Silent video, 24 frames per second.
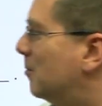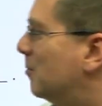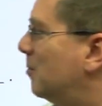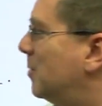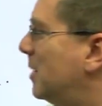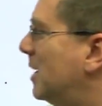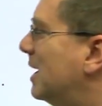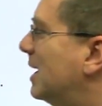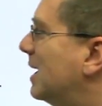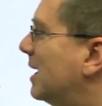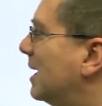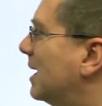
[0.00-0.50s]

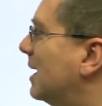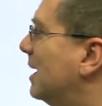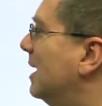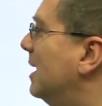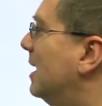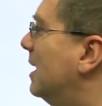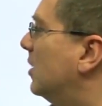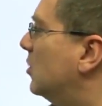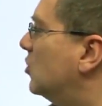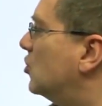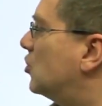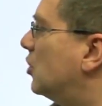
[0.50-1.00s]
B,
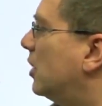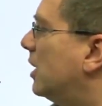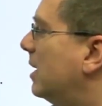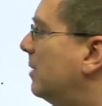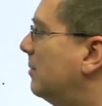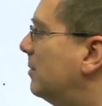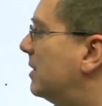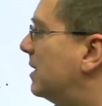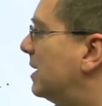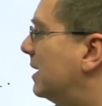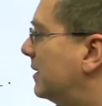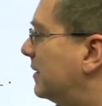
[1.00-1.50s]

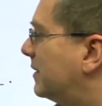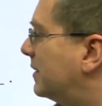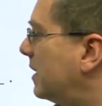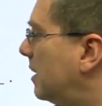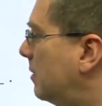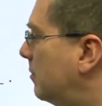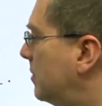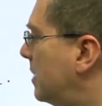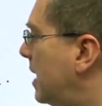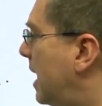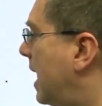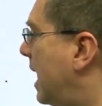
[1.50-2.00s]
dreamed that
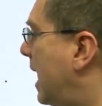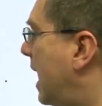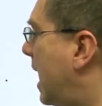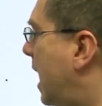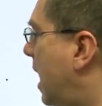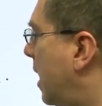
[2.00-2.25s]
someday